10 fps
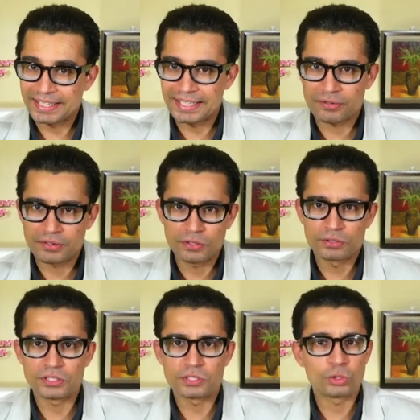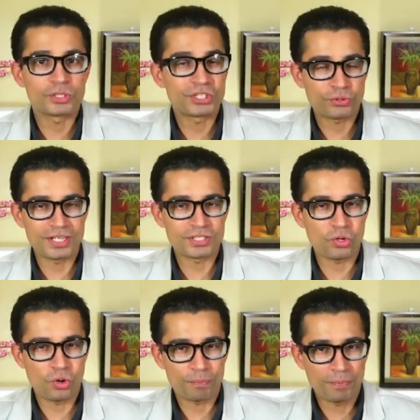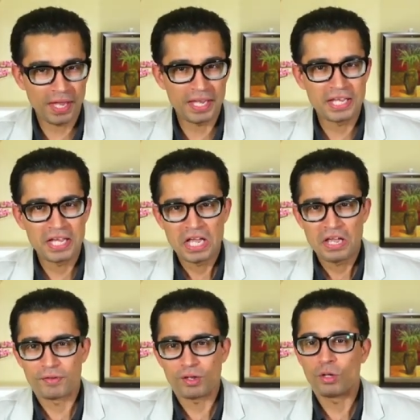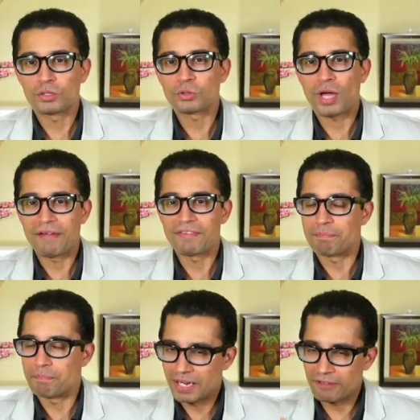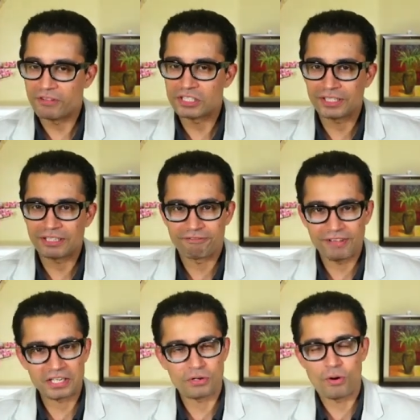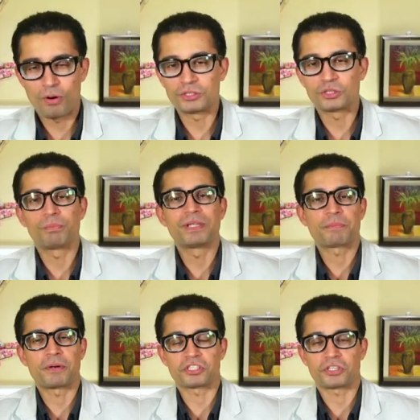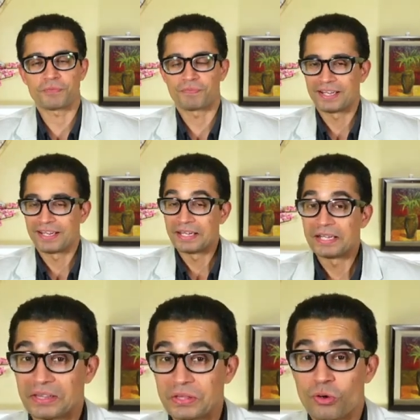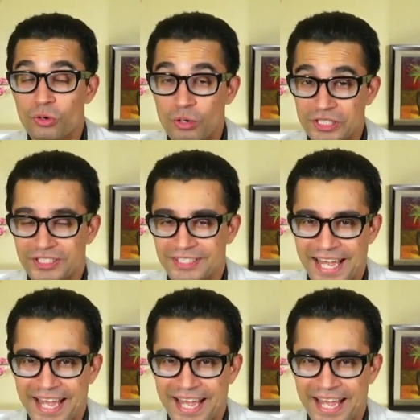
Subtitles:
Anything that reduces your stress or pain will also have a beneficial effect on your blood pressure. No questions